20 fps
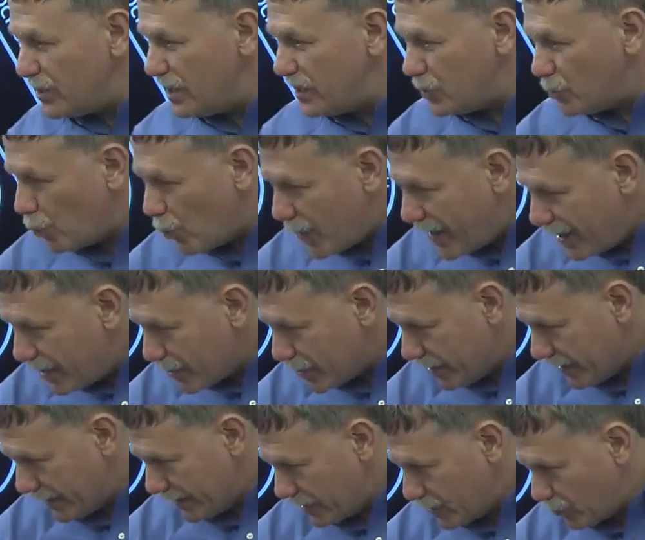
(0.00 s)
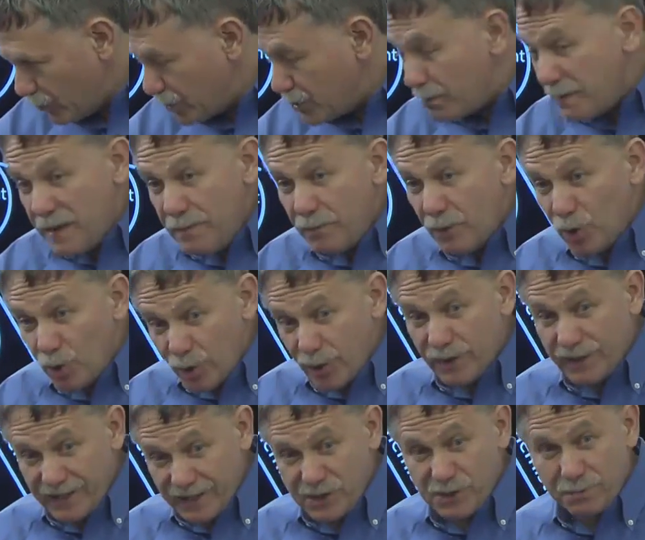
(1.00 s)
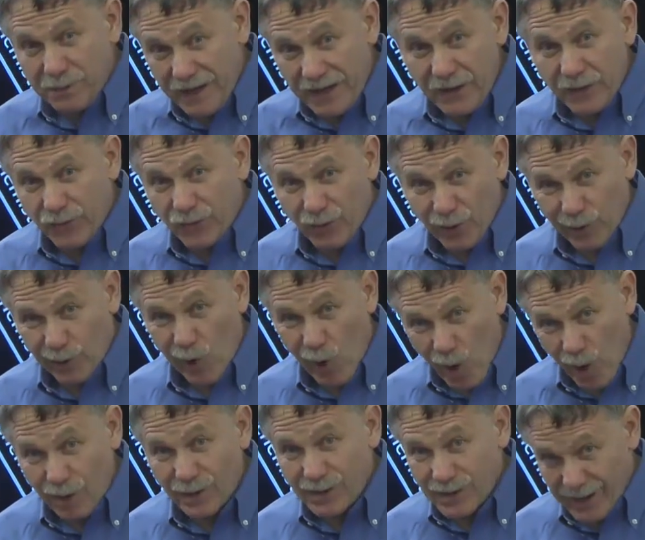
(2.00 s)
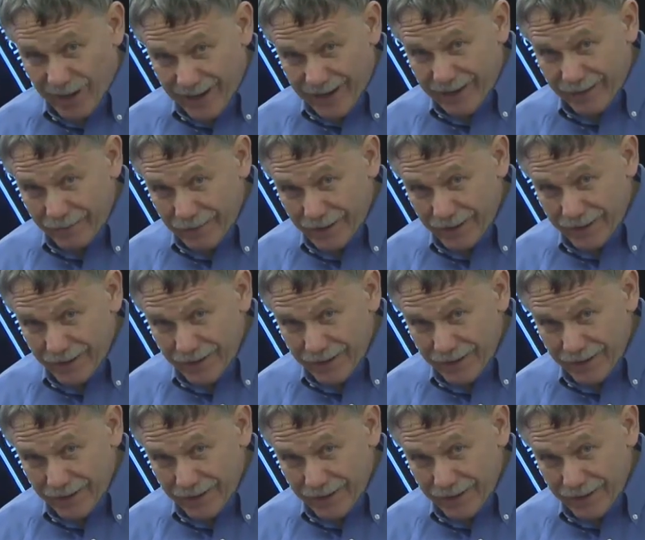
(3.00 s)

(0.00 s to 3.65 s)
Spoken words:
this weirdness, which people couldn't explain for a long time.